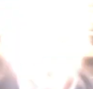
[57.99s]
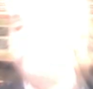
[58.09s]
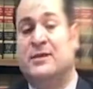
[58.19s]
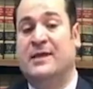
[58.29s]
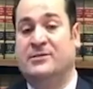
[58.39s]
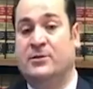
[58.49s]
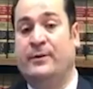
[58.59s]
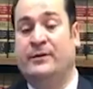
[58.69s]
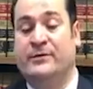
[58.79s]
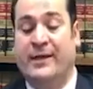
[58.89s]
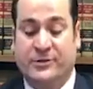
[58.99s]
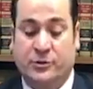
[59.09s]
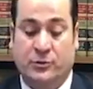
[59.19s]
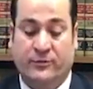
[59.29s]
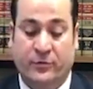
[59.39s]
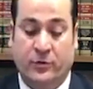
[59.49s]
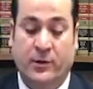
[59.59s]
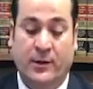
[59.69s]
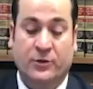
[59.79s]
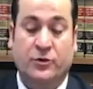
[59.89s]
The person has to be the national of
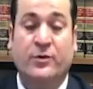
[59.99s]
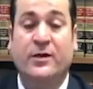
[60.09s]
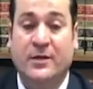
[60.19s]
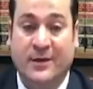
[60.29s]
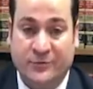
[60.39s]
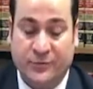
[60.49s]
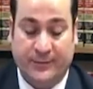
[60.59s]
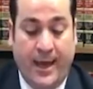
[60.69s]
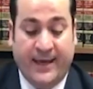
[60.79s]
the treaty country.